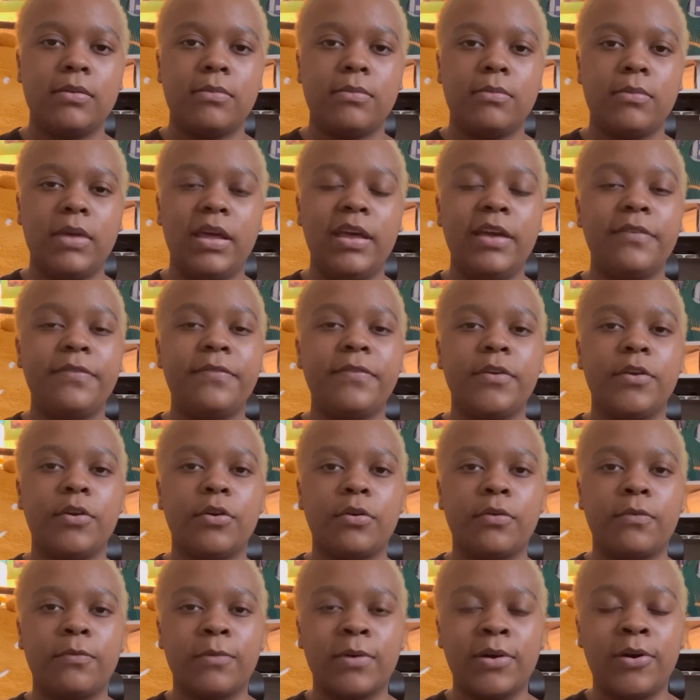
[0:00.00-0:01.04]
if
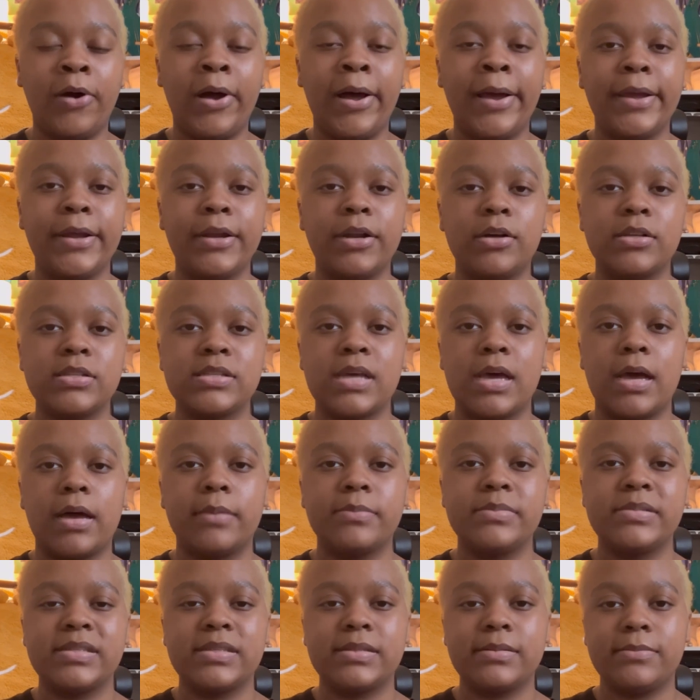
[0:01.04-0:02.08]
you're relying on
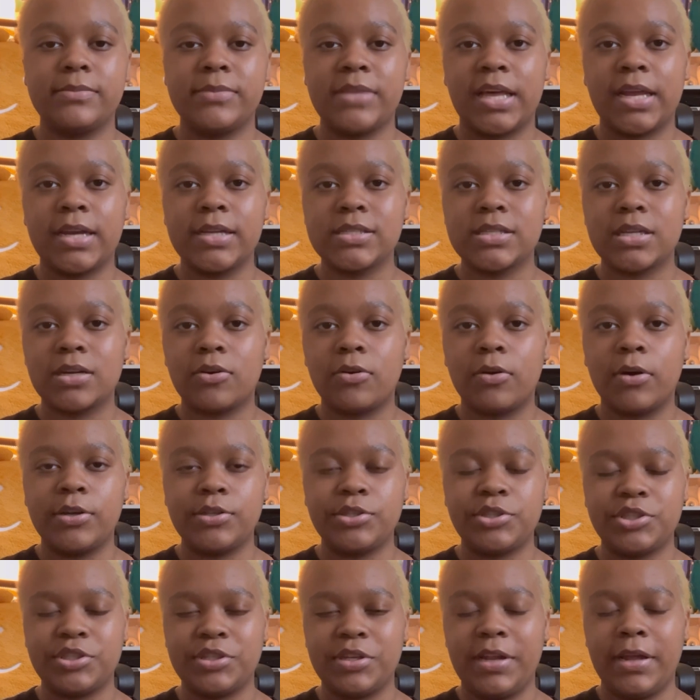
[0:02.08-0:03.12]
tabs. That is a
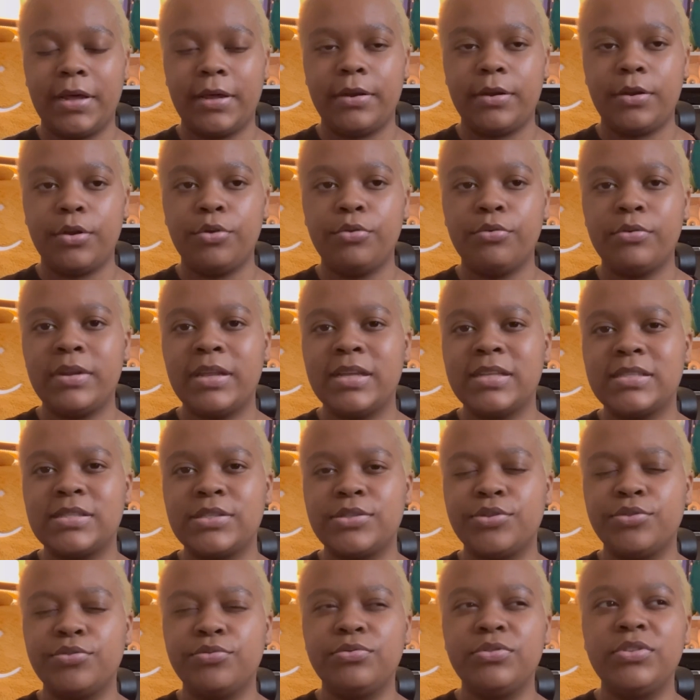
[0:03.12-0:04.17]
crutch that you need
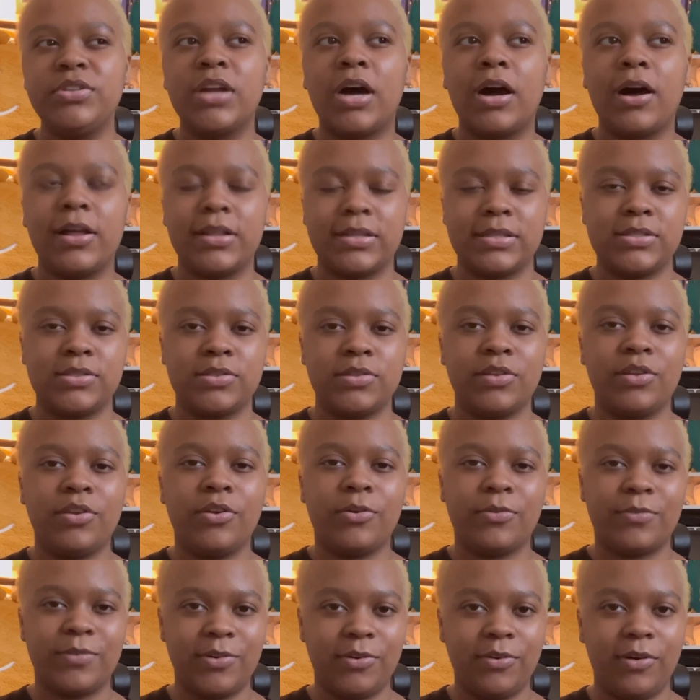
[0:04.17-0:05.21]
to not
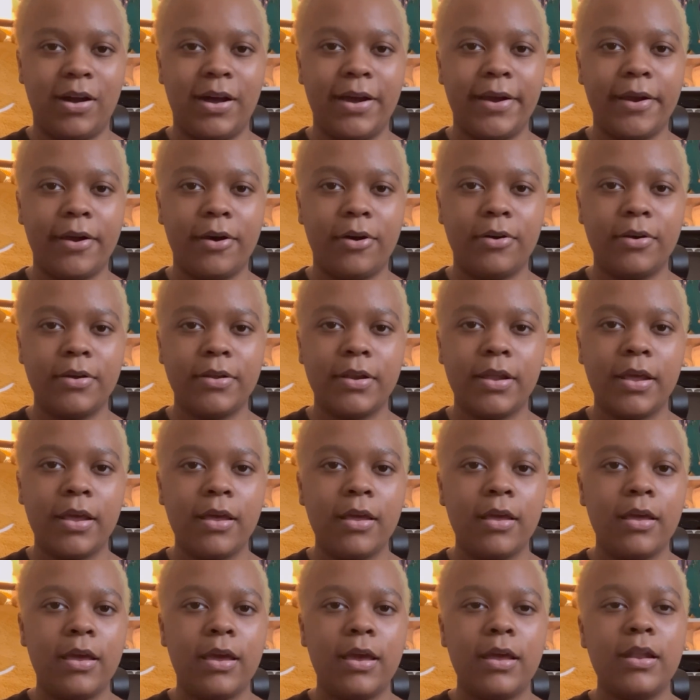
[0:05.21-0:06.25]
rely on.
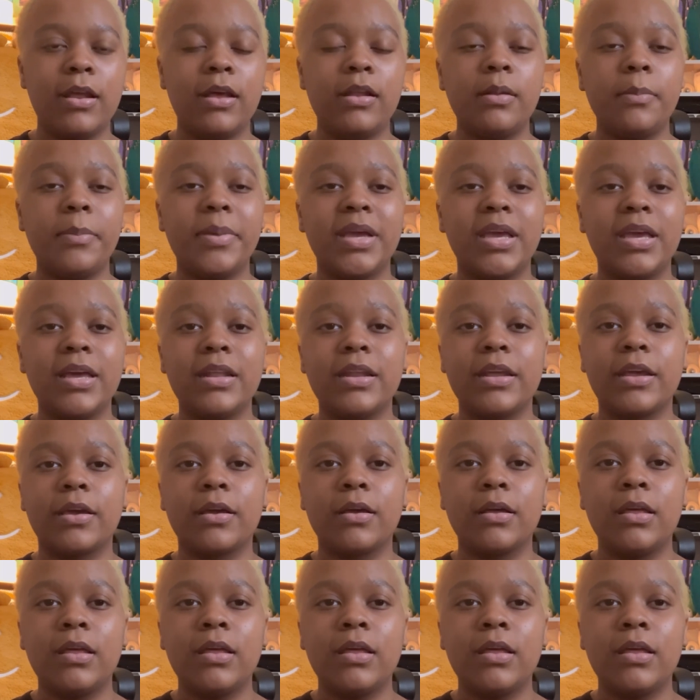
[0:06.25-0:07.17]
And in the beginning,